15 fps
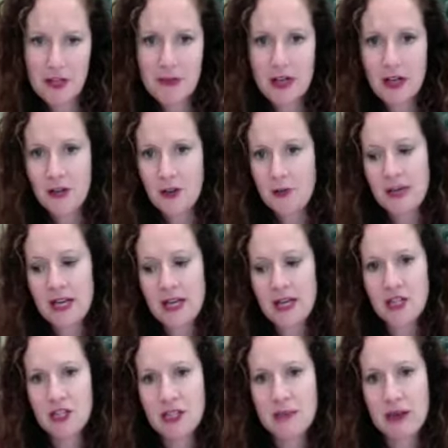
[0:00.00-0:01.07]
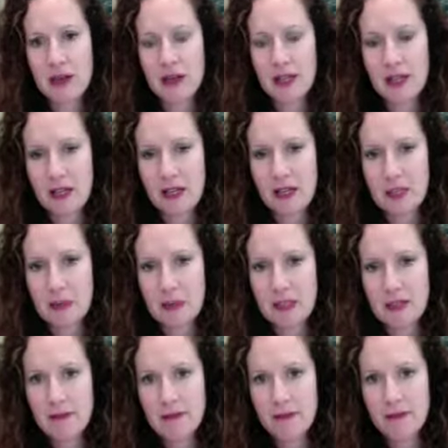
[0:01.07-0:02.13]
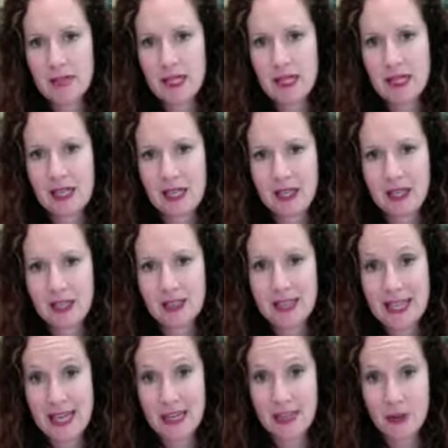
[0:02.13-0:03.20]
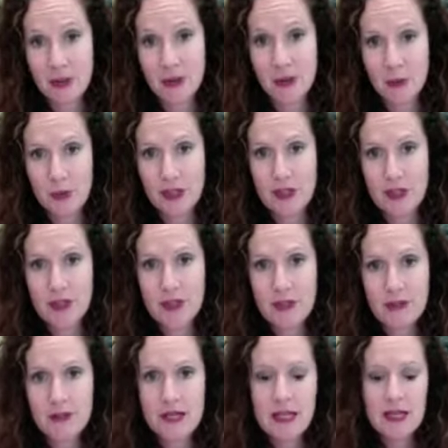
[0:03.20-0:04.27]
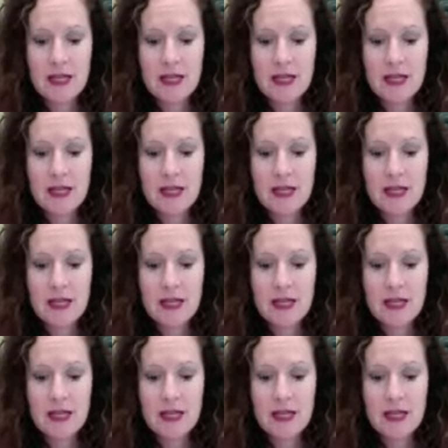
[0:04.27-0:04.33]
My author page is about engagement and gaining loyal readers.